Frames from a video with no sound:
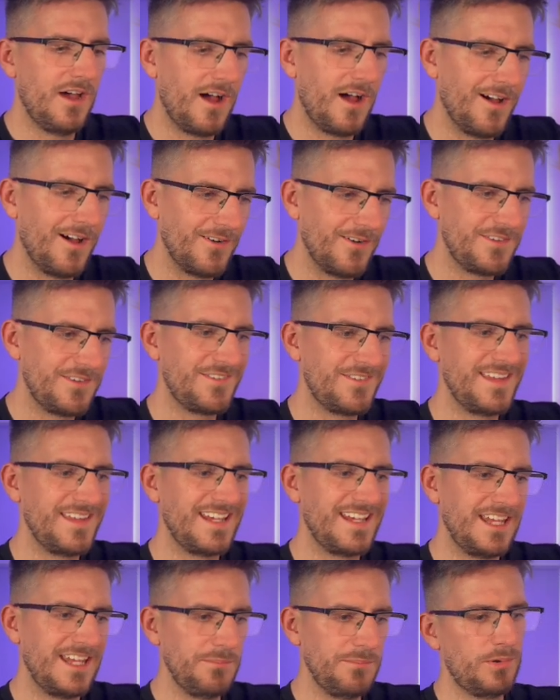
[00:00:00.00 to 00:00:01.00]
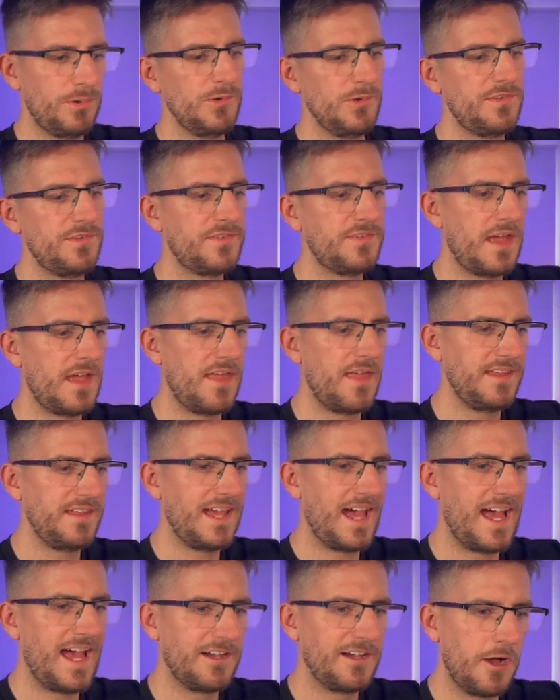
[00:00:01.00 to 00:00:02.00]
I list the inputs that
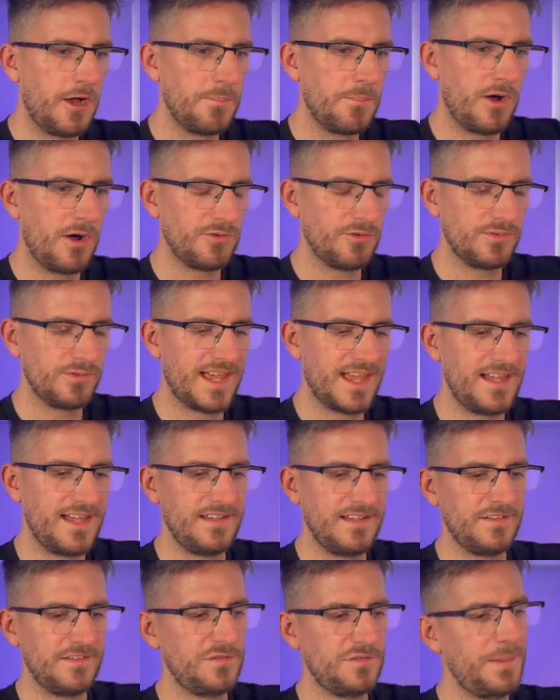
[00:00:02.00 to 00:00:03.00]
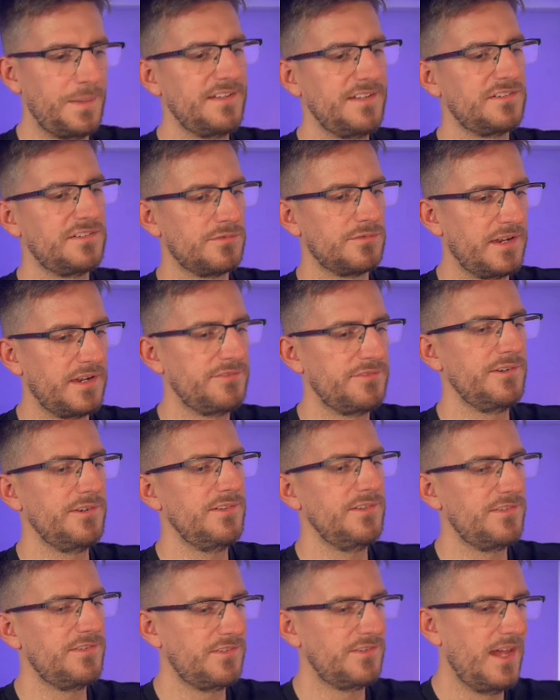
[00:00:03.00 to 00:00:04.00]
the AI model can expect to
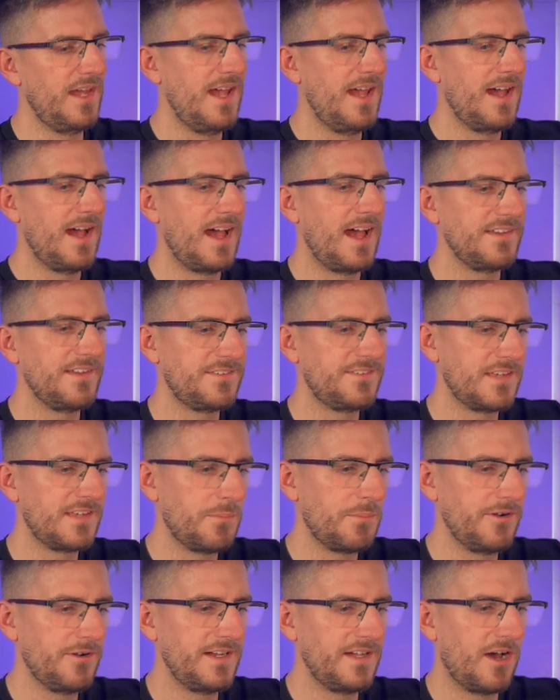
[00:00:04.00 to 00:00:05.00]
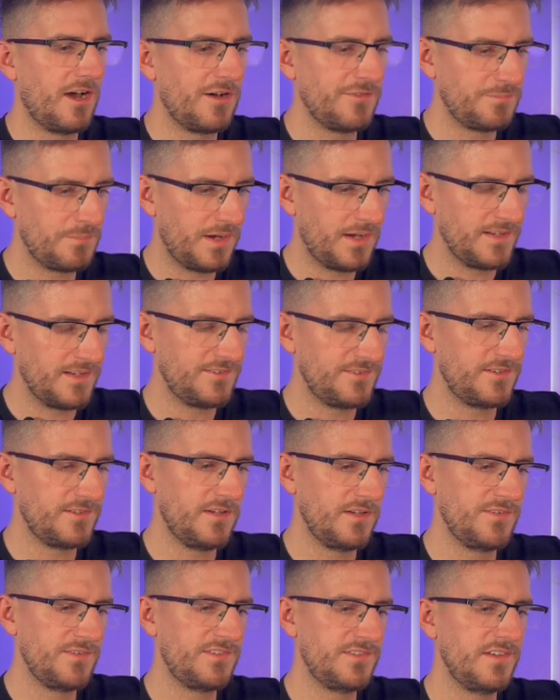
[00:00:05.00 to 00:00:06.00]
reference, a summary of my
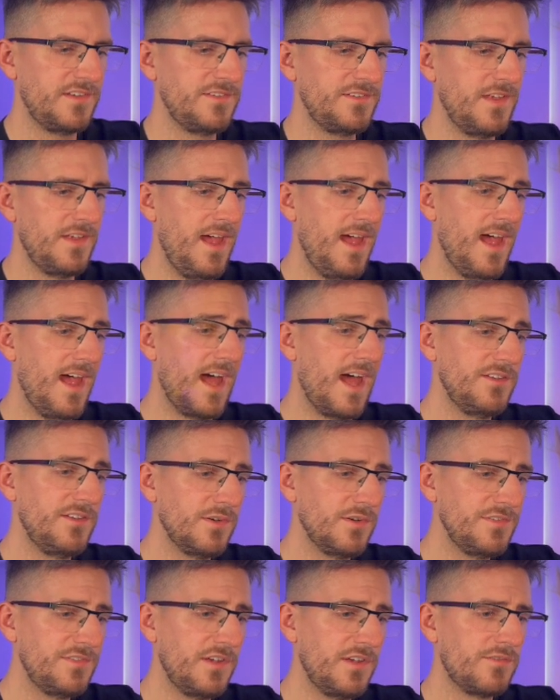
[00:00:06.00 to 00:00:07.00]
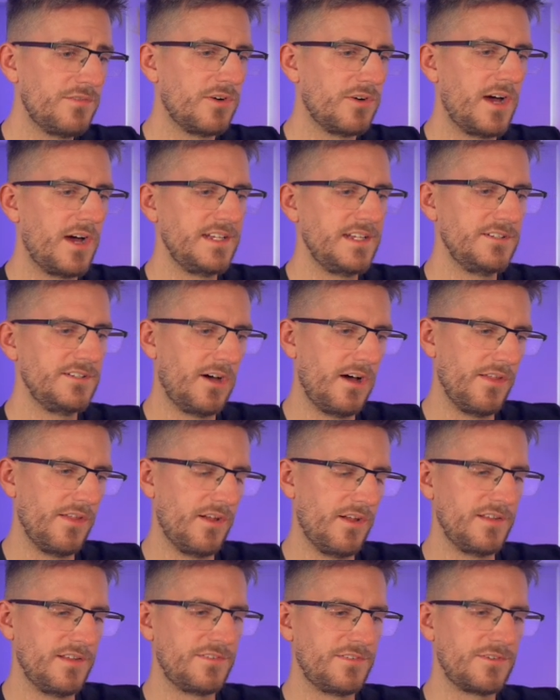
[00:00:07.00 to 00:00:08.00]
services, and also writing
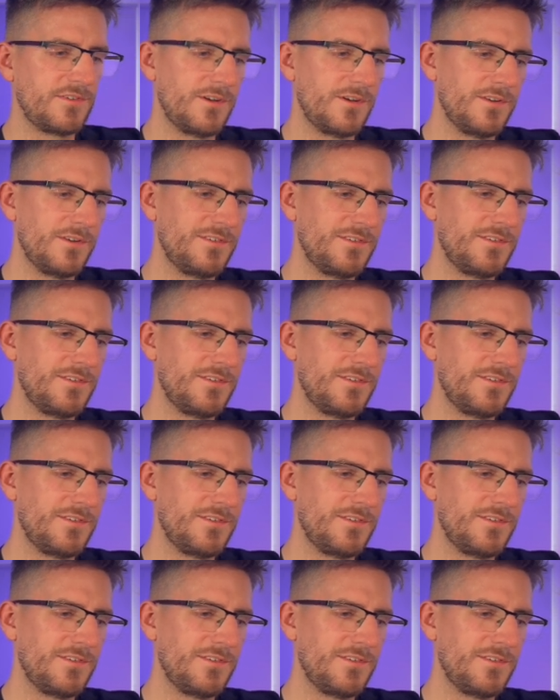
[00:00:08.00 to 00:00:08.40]
guidelines too.